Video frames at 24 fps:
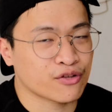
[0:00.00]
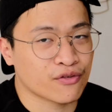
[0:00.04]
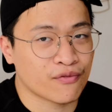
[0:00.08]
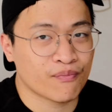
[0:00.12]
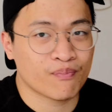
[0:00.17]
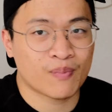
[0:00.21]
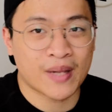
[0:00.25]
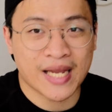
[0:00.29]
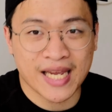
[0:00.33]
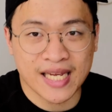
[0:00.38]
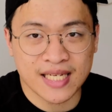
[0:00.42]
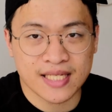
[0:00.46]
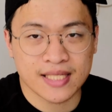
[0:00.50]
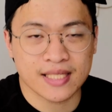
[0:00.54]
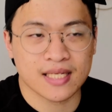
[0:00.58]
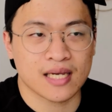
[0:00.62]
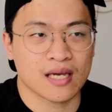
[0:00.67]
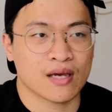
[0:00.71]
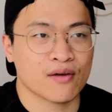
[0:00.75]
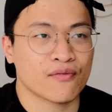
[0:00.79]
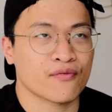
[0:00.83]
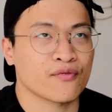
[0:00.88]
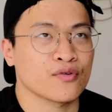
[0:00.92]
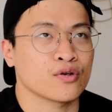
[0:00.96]
of place
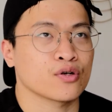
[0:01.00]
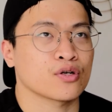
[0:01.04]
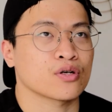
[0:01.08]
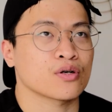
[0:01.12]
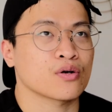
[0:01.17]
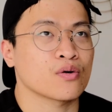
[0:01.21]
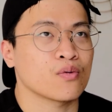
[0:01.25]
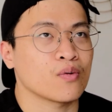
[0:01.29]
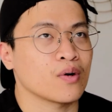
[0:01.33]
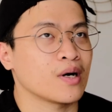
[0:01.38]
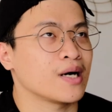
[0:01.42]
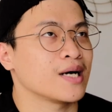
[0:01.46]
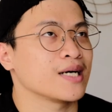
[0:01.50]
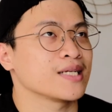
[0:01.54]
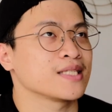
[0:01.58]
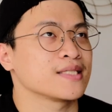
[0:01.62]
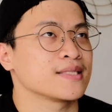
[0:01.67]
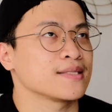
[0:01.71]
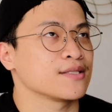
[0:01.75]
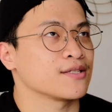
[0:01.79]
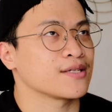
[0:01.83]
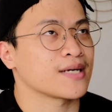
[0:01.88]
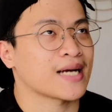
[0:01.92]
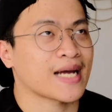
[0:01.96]
if your
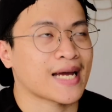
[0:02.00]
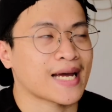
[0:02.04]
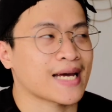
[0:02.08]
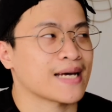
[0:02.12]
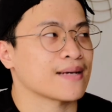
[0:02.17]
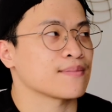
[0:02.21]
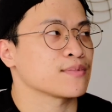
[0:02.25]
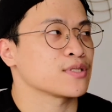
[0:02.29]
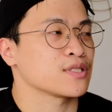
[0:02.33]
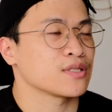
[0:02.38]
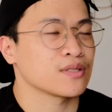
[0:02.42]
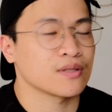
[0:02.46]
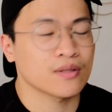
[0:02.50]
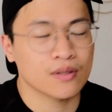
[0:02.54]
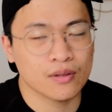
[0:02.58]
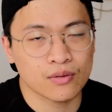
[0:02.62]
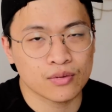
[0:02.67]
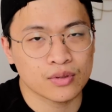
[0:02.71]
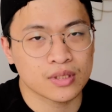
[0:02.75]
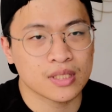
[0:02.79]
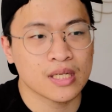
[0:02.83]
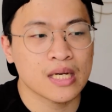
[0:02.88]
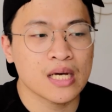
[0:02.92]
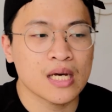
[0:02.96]
quads, your hams, your
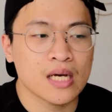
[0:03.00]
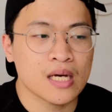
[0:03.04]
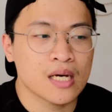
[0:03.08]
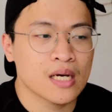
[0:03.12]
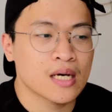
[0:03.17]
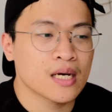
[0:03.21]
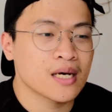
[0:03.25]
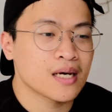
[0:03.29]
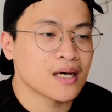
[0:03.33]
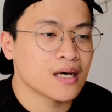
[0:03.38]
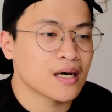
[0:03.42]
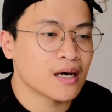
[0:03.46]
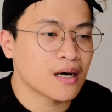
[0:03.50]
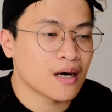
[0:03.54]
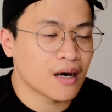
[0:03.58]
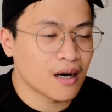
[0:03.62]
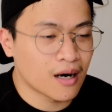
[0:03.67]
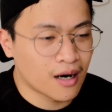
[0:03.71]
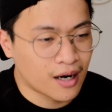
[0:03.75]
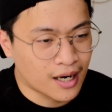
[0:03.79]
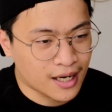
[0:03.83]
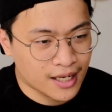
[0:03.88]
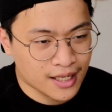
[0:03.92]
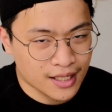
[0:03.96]
glutes
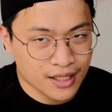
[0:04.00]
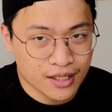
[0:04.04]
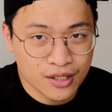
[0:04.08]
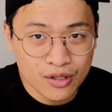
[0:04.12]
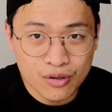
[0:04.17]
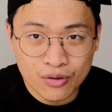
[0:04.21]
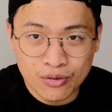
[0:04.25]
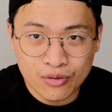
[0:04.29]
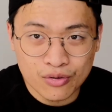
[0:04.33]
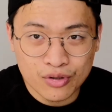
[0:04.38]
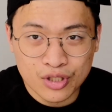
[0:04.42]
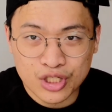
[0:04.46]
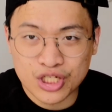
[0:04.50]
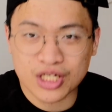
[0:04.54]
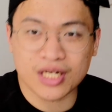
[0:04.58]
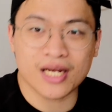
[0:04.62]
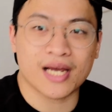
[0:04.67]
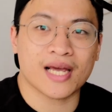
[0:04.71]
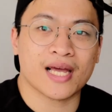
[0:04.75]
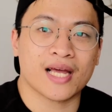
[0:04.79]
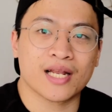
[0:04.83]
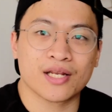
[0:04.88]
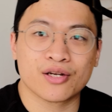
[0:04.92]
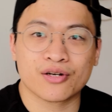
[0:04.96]
are
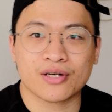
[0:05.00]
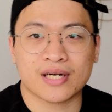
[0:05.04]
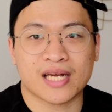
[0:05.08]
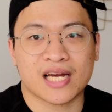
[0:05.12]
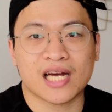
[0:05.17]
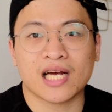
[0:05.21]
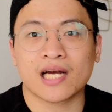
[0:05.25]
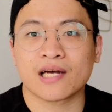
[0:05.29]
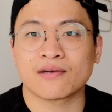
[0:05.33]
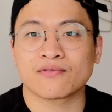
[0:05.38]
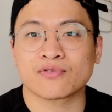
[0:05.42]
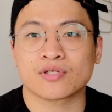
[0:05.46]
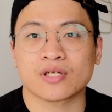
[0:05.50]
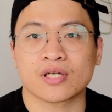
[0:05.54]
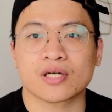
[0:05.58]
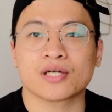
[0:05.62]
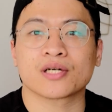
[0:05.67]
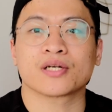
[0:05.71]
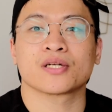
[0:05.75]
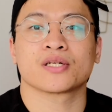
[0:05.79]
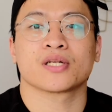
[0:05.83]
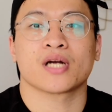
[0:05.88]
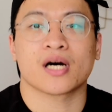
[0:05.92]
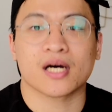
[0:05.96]
huge and your calves
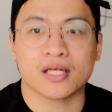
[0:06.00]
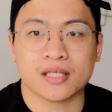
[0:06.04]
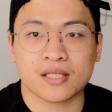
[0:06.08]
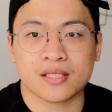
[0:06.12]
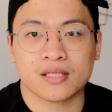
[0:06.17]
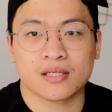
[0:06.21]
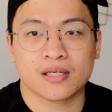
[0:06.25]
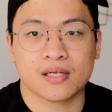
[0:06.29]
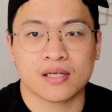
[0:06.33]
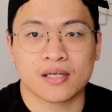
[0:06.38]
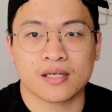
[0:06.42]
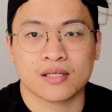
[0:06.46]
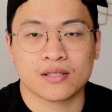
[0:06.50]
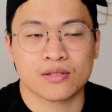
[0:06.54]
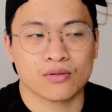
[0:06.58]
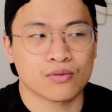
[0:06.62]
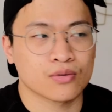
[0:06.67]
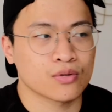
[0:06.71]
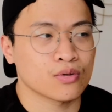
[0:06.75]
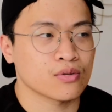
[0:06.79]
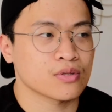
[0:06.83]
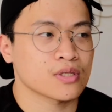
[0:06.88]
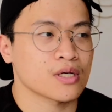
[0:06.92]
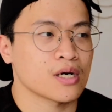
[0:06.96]
are not. So
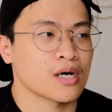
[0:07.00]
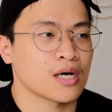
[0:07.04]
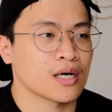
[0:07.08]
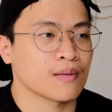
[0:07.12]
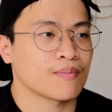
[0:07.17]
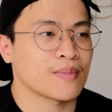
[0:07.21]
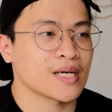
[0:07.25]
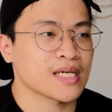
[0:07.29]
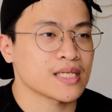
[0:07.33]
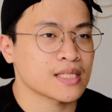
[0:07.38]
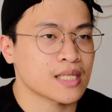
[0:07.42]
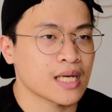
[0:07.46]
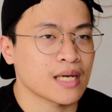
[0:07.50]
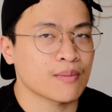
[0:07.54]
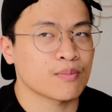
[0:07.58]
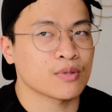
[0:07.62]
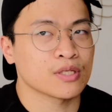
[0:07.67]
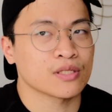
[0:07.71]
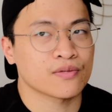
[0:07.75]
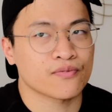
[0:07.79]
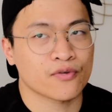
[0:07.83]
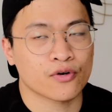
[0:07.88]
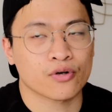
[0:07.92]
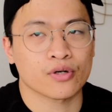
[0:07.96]
those are my
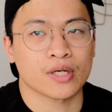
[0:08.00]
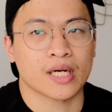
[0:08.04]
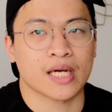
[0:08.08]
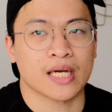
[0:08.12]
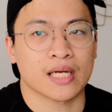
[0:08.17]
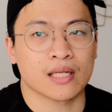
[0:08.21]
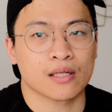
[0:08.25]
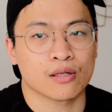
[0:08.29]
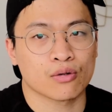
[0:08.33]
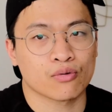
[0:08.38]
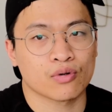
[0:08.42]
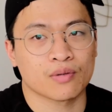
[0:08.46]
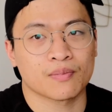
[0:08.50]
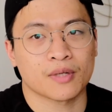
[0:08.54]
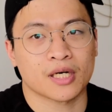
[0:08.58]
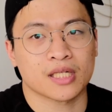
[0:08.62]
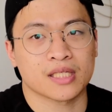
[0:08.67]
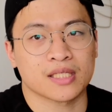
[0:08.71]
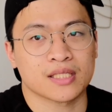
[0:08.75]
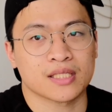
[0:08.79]
staples for a lower body